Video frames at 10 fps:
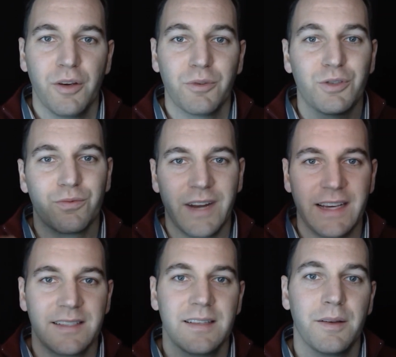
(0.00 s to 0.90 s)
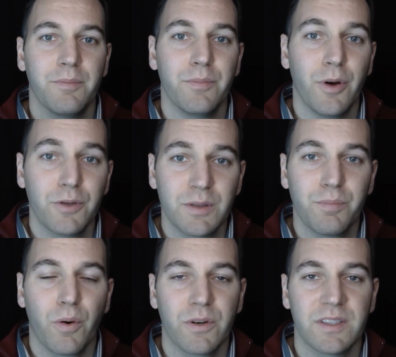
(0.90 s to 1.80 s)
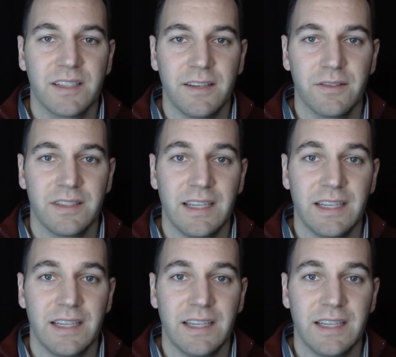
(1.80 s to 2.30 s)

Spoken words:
which ranks the most important skills